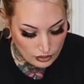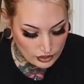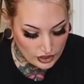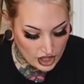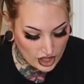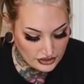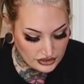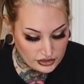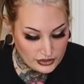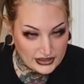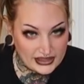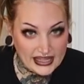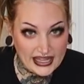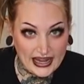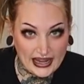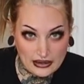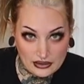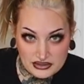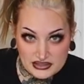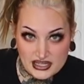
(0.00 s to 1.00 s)
We're not doing the
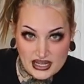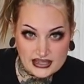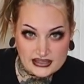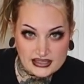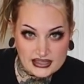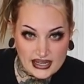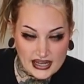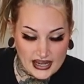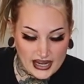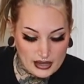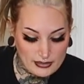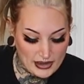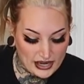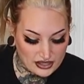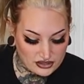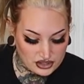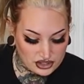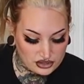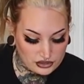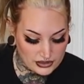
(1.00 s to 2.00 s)
outside today. I'm
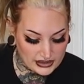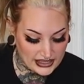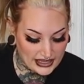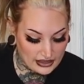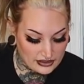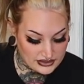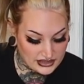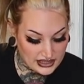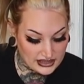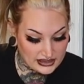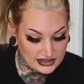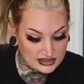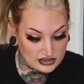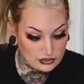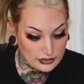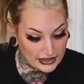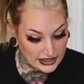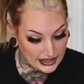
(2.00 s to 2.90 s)
actually doing the outside this